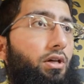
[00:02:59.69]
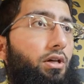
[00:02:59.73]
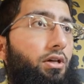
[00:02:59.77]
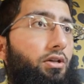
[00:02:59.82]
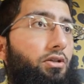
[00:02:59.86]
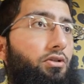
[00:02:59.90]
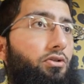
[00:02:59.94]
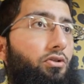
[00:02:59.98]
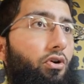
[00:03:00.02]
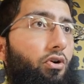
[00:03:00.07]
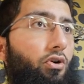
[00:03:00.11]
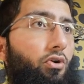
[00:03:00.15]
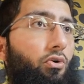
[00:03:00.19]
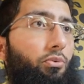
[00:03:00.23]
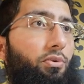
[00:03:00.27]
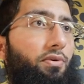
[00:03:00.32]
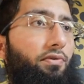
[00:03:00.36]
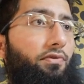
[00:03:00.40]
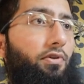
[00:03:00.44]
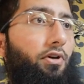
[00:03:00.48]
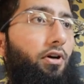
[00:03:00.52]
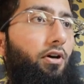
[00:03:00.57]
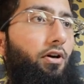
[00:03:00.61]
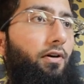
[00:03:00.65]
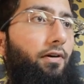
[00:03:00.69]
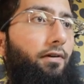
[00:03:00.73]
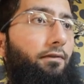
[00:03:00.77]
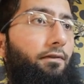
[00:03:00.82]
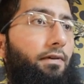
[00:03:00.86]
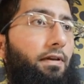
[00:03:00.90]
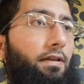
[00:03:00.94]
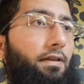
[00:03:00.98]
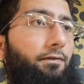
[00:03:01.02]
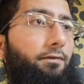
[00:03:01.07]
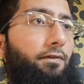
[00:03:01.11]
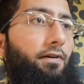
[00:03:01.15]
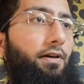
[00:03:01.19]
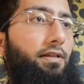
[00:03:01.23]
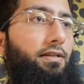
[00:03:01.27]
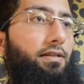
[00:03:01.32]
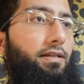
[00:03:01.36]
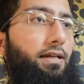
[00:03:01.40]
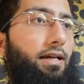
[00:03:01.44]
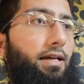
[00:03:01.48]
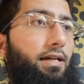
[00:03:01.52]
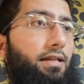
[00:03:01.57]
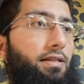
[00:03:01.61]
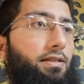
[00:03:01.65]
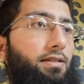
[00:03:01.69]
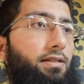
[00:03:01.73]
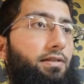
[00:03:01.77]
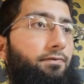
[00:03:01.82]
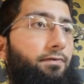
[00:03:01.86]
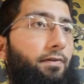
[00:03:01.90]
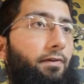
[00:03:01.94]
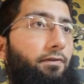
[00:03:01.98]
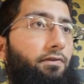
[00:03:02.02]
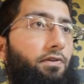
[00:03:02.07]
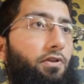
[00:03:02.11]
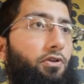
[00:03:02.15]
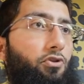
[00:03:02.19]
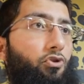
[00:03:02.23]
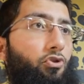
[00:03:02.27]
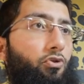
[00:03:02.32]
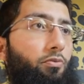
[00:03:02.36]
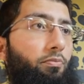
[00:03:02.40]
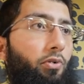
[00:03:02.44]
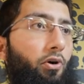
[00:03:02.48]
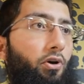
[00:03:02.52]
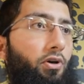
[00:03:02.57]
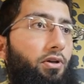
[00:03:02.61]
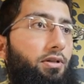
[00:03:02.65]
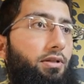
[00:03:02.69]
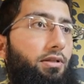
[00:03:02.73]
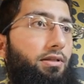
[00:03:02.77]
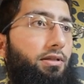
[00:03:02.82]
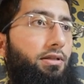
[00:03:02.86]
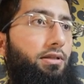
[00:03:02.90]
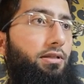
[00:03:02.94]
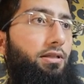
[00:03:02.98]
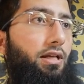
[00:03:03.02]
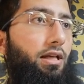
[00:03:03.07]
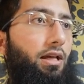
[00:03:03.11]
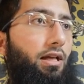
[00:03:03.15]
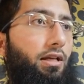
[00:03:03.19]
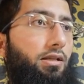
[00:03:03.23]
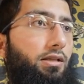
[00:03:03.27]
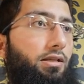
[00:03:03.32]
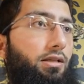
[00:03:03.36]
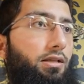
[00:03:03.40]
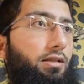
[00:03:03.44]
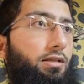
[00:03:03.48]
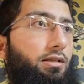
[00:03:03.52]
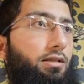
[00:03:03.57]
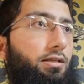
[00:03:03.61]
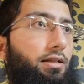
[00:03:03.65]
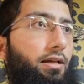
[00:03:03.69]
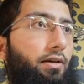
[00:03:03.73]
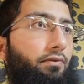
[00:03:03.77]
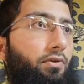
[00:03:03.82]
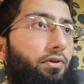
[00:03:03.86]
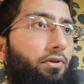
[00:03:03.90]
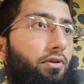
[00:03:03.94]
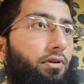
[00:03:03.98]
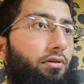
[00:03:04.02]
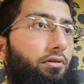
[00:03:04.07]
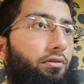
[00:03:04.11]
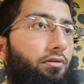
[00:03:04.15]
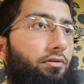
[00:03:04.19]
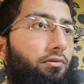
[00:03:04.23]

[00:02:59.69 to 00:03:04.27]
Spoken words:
So we've got, in the first case, 52.67